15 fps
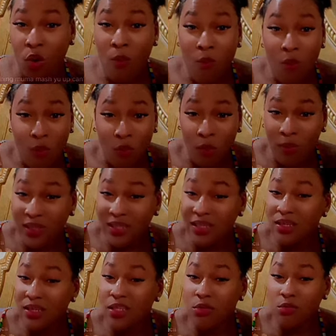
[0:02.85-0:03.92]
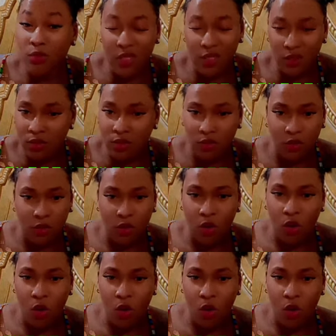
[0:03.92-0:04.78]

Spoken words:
we come home, come deal with it,